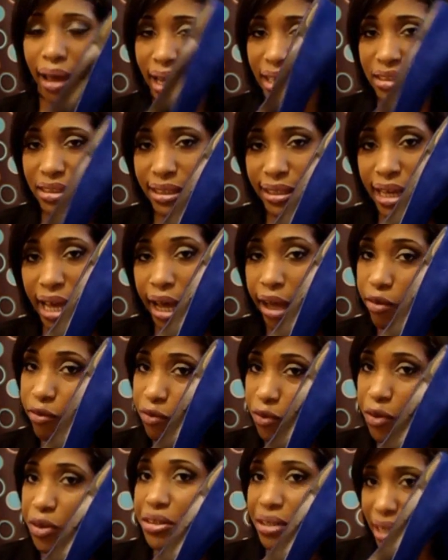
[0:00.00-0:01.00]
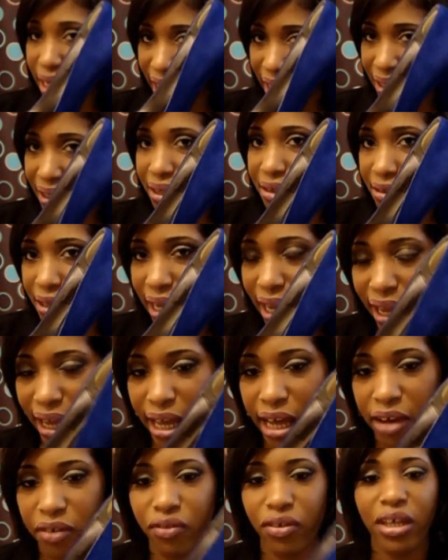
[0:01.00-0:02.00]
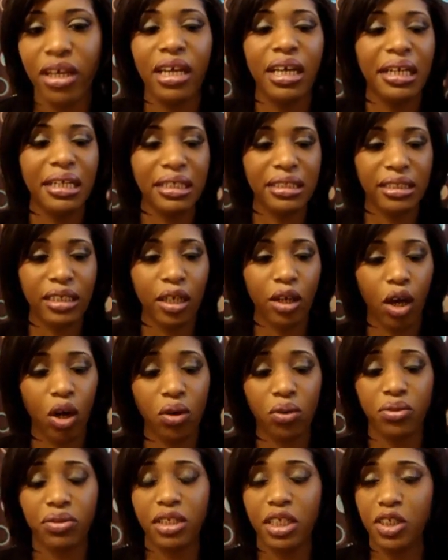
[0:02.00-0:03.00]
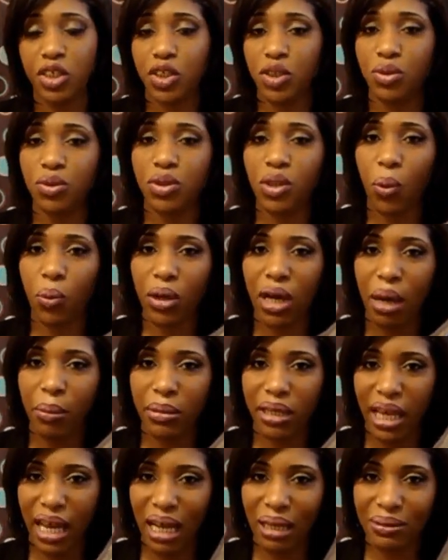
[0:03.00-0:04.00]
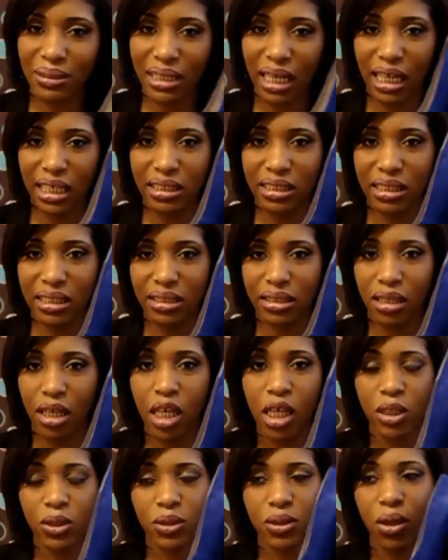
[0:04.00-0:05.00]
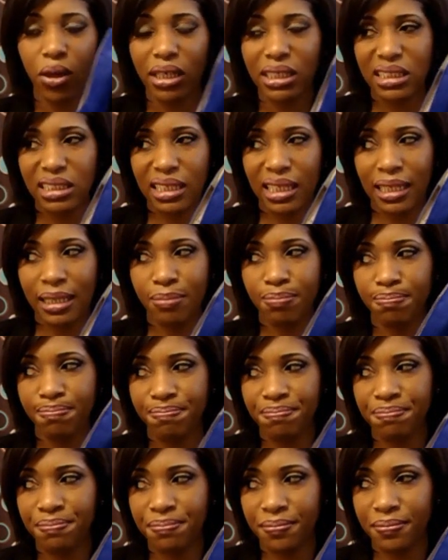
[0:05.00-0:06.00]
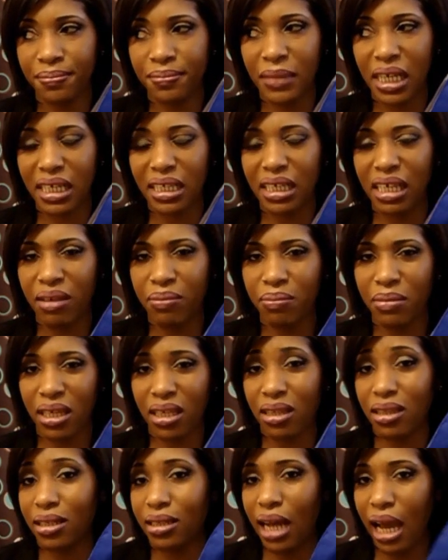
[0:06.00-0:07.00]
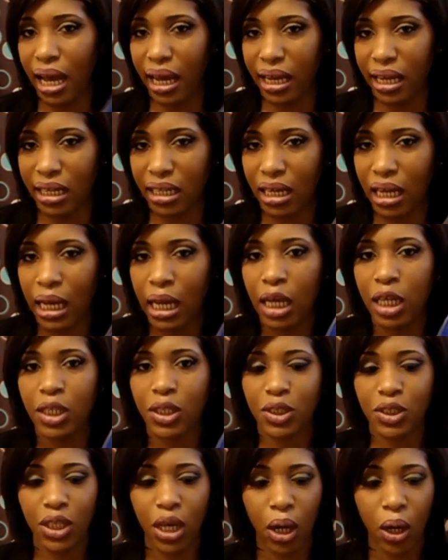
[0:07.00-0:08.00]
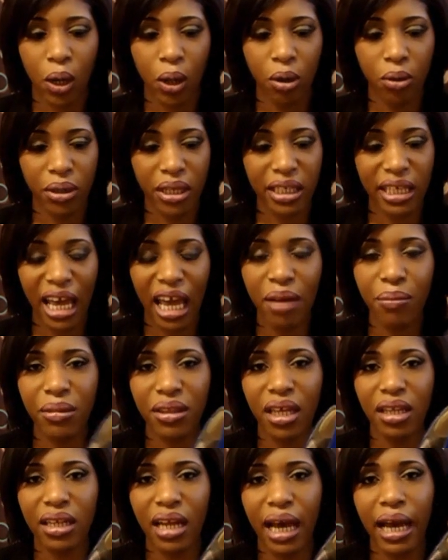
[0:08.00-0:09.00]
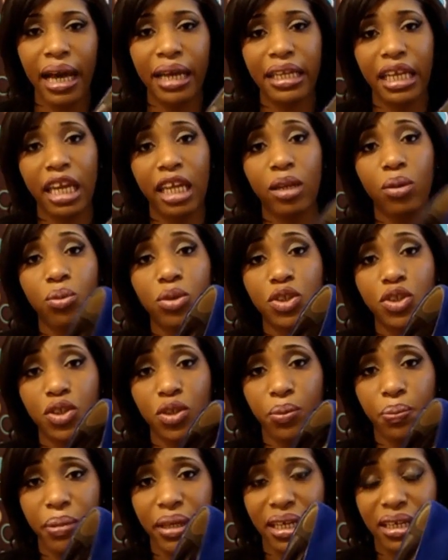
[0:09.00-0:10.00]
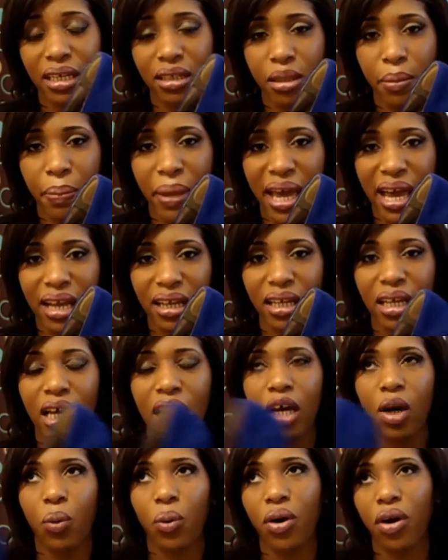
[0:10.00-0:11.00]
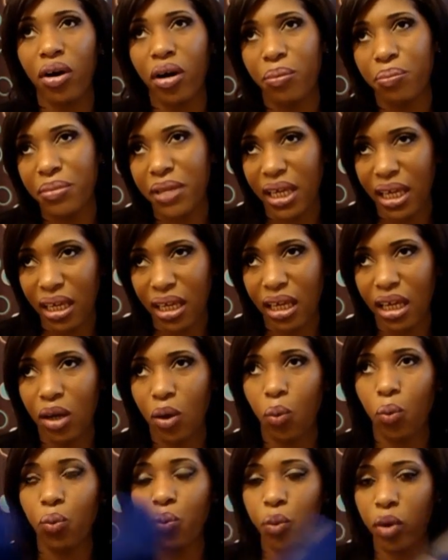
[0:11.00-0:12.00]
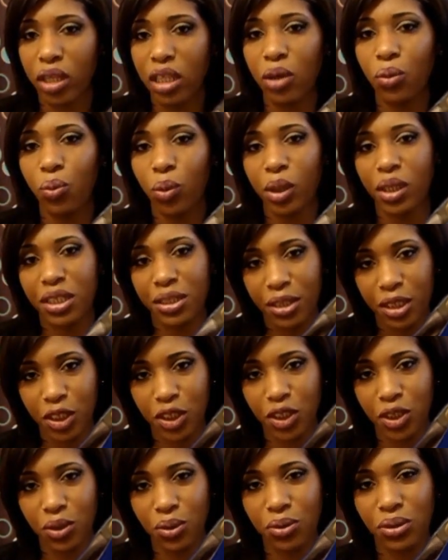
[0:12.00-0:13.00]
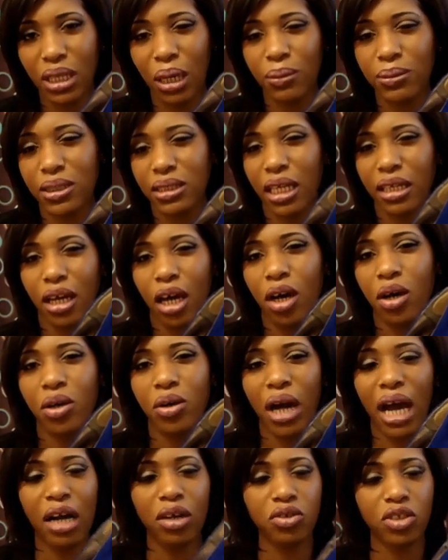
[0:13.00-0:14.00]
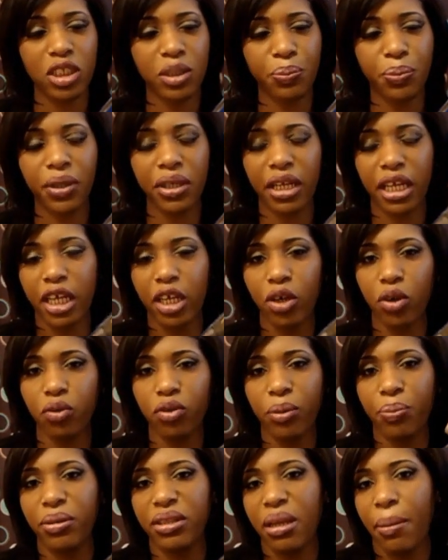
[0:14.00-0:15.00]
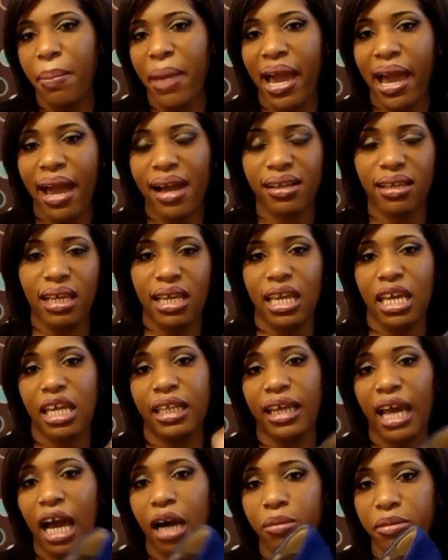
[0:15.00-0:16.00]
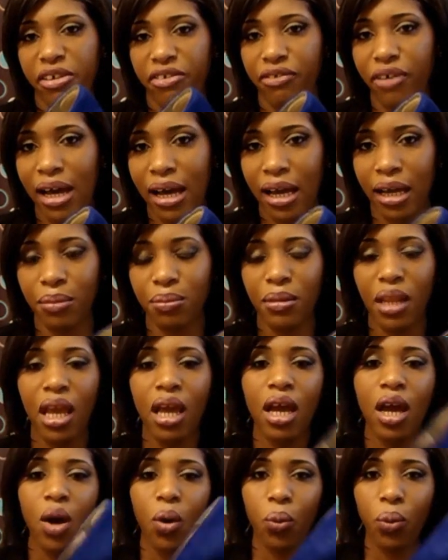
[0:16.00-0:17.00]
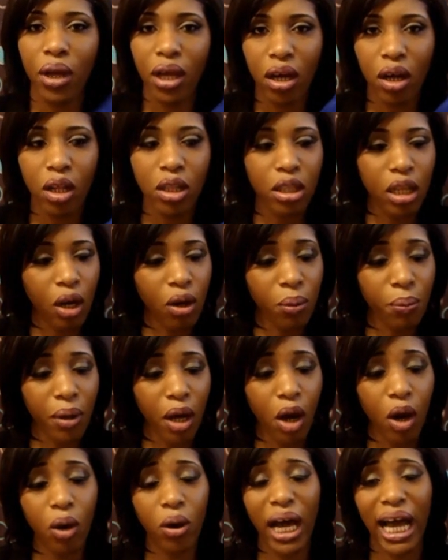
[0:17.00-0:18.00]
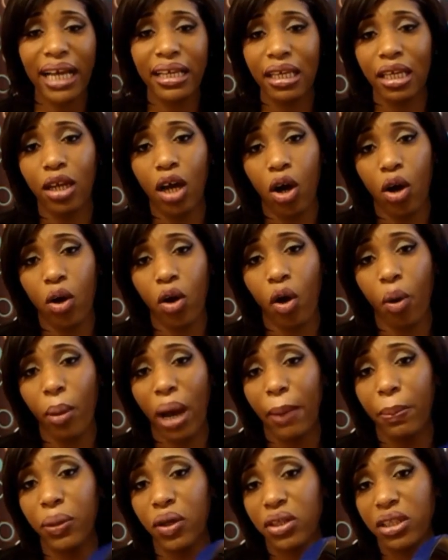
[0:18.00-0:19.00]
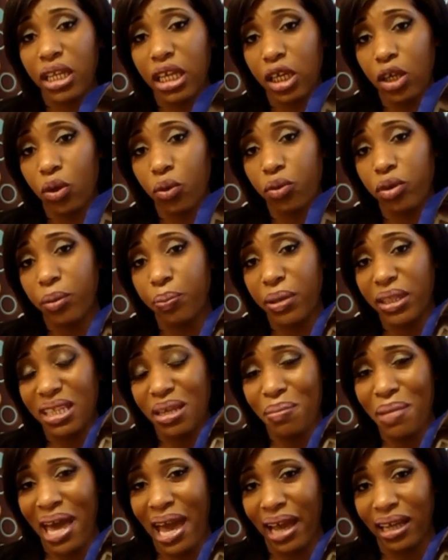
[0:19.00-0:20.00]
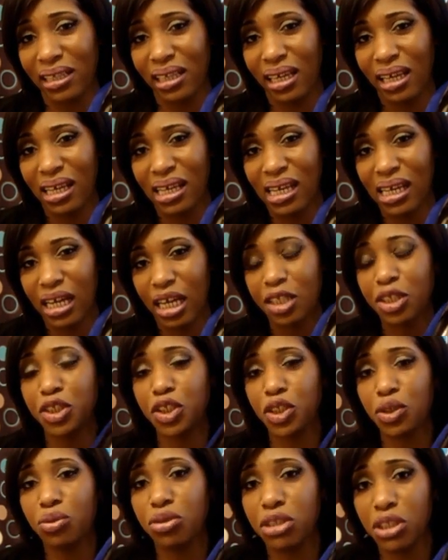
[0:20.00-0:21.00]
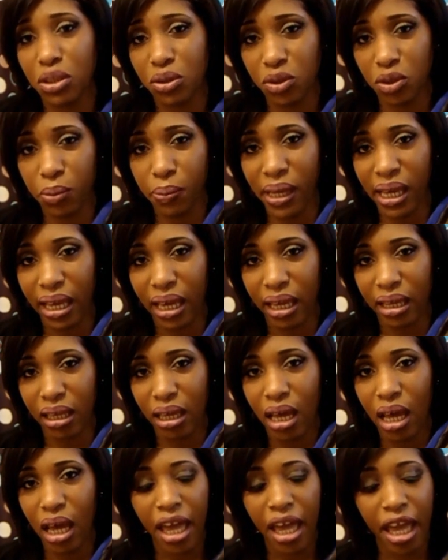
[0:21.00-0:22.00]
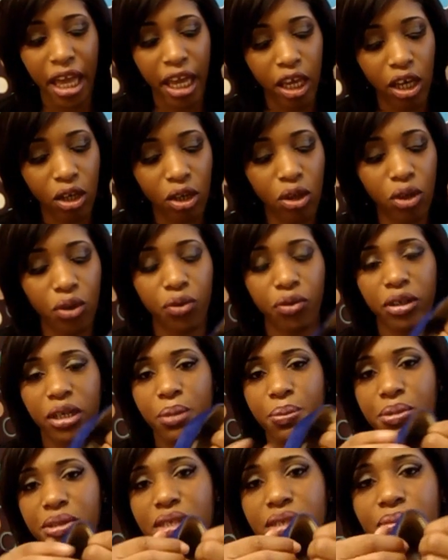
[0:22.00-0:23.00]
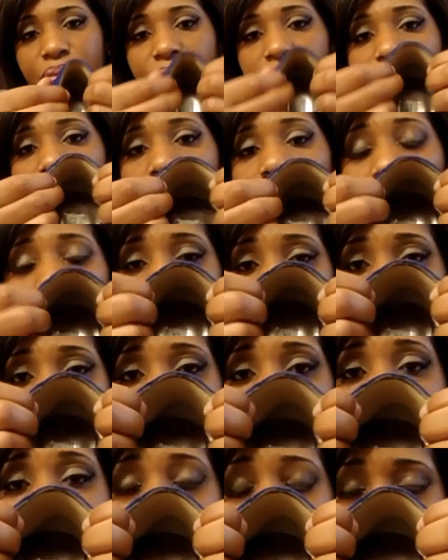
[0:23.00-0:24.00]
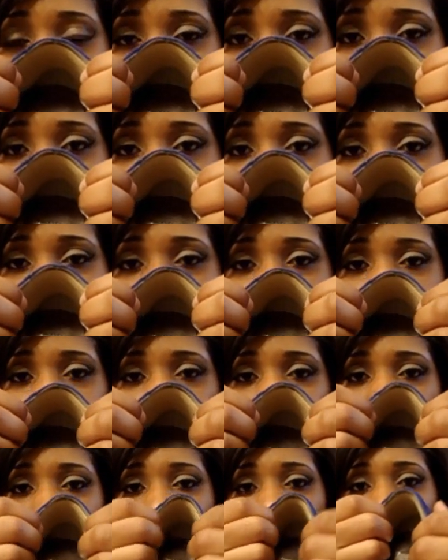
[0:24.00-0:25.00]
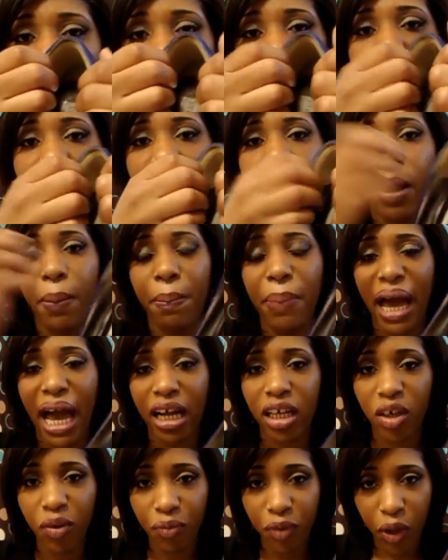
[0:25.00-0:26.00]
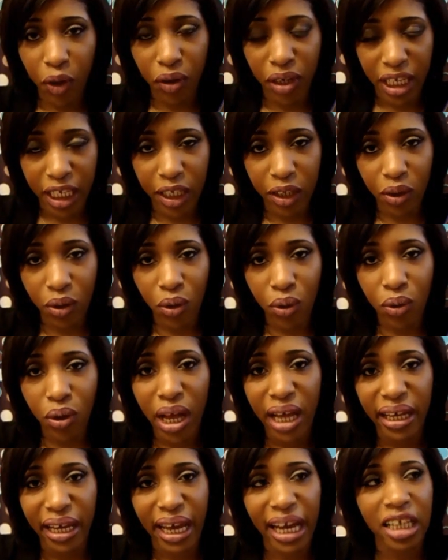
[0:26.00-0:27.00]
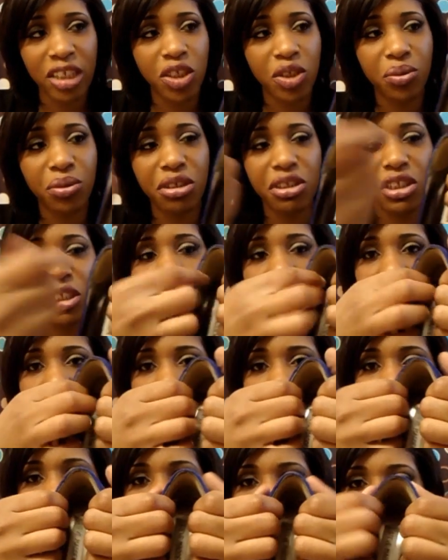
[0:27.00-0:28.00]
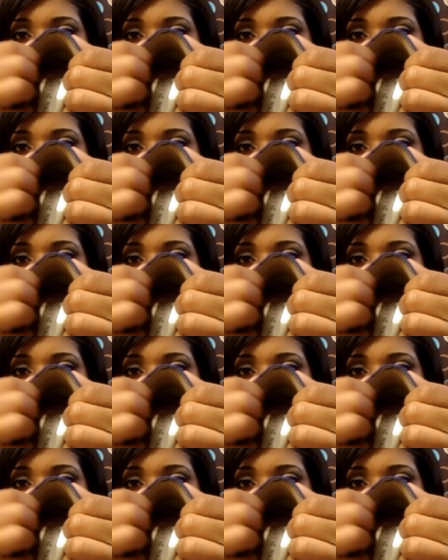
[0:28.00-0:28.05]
asked the guy for an 8.5. He said, oh, these shoes don't come in half sizes. So I said, give me the 9. So he gave me the 9 and it was too big in the back. Well, me really wanting these shoes, I was like, oh, I'll just put a heel grip in the back and I'll be fine. Well, lo and behold, I get home, I put the heel grip in the back, and the shoe's still too big. Heel grips are only going to help you if the back of your heel actually touches the